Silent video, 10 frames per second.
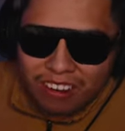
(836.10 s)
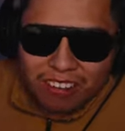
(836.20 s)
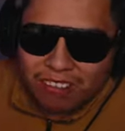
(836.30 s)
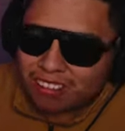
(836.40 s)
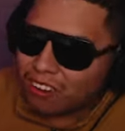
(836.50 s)

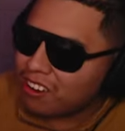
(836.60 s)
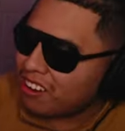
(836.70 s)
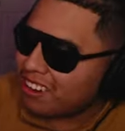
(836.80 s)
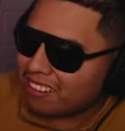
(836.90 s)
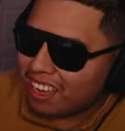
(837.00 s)
doing so good
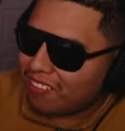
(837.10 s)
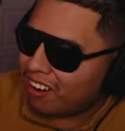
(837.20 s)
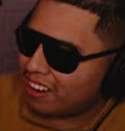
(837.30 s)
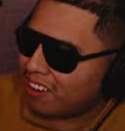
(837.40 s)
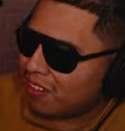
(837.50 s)
in this game
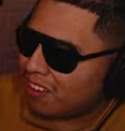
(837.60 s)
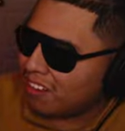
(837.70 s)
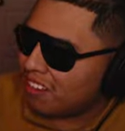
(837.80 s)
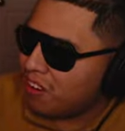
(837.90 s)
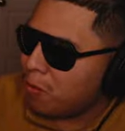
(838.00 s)
right now.
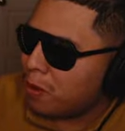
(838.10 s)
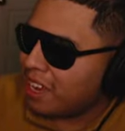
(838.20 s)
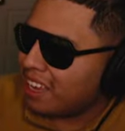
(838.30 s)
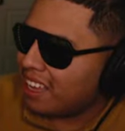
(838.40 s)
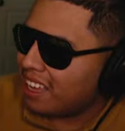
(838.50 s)
There's no
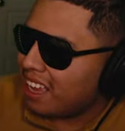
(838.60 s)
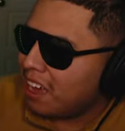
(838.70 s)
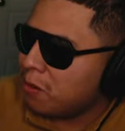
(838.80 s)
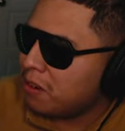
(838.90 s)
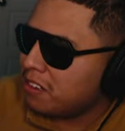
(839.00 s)
way
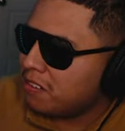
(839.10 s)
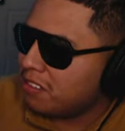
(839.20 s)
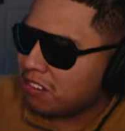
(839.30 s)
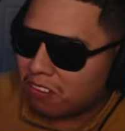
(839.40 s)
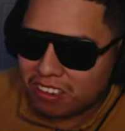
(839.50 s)
how we're doing
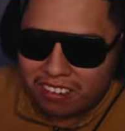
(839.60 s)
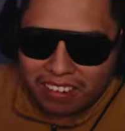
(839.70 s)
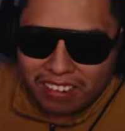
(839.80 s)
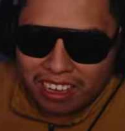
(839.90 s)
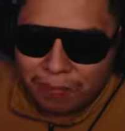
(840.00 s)
so good in
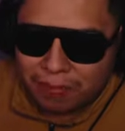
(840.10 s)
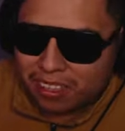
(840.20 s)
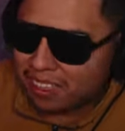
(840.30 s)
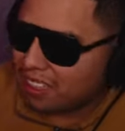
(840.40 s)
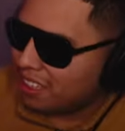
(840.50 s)
this game.
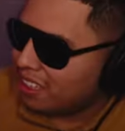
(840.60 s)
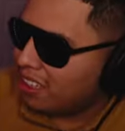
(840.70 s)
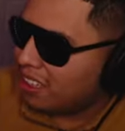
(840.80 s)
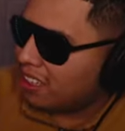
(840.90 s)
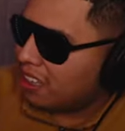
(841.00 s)

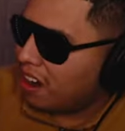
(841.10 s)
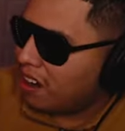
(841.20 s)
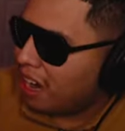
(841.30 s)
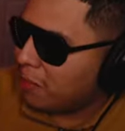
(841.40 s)
Alright, I'm